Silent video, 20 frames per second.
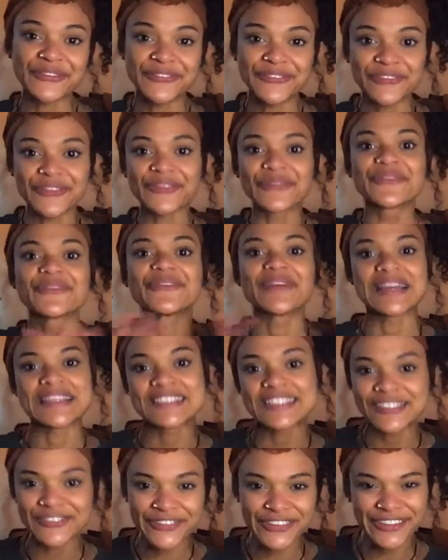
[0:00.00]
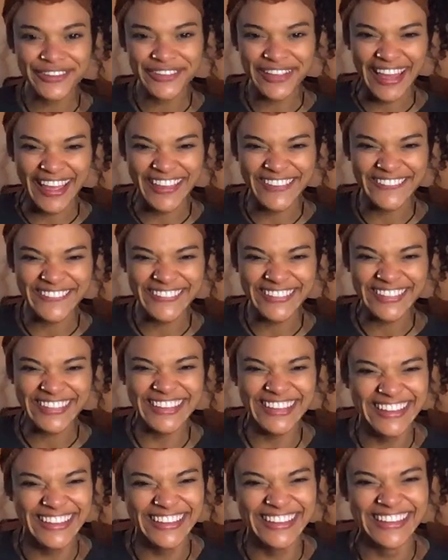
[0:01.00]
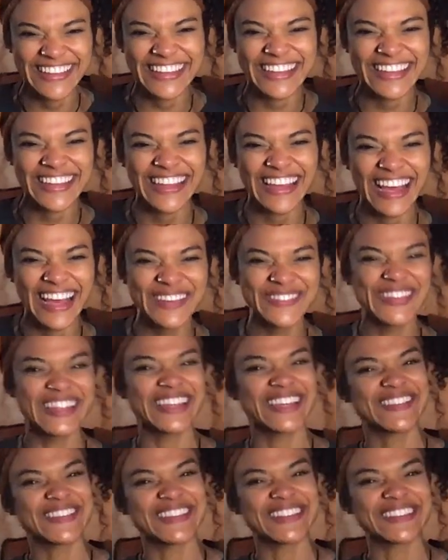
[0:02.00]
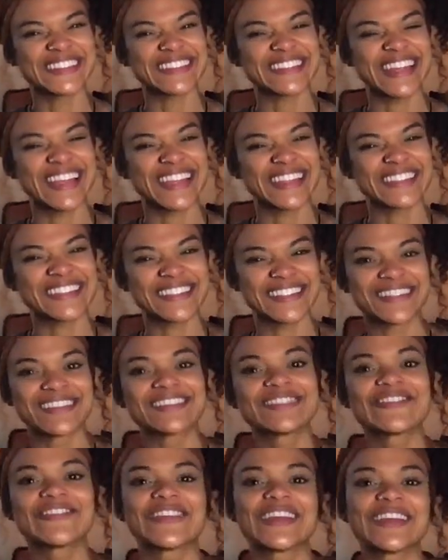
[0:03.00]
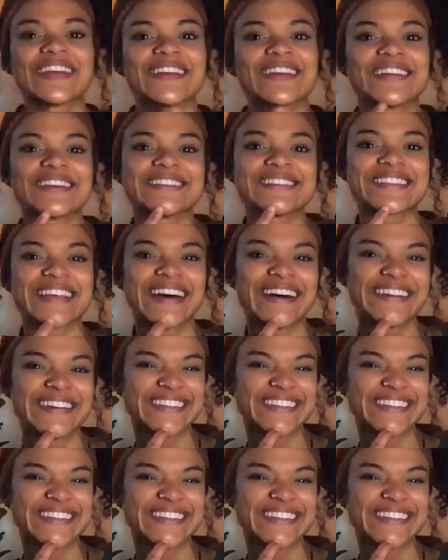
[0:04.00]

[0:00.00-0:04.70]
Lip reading: for the rest of your life. I'm gonna give you a second to figure yours out.